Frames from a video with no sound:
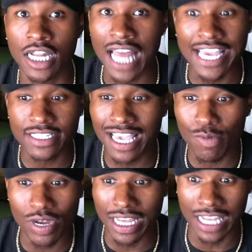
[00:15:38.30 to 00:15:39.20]
light skinned
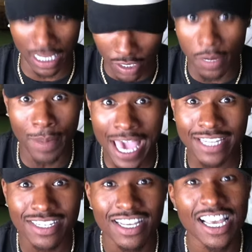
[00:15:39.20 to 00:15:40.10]
one that looked the
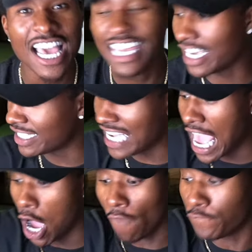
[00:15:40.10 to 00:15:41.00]
best. Nigga, she
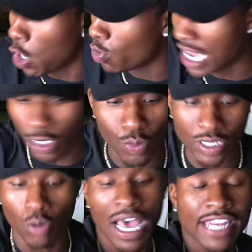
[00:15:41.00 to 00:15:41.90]
had her phone out the
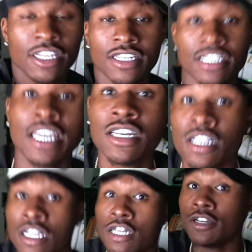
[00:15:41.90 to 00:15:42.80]
window like this, nigga.
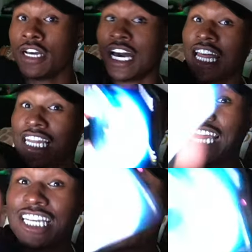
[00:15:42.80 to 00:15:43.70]

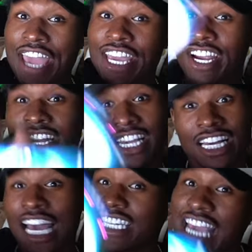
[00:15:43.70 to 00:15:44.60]
Like this right here,
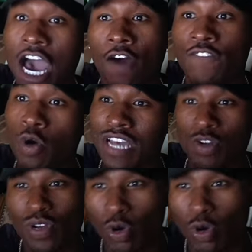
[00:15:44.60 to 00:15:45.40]
nigga. She had her phone out the window